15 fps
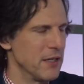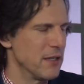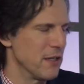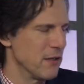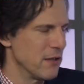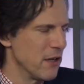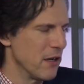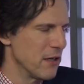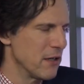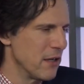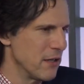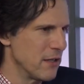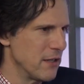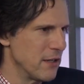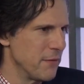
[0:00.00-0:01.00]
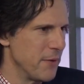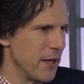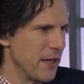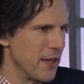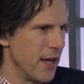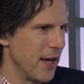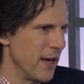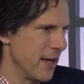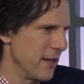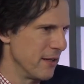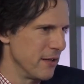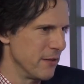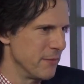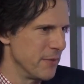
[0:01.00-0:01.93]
So talk to us about that a little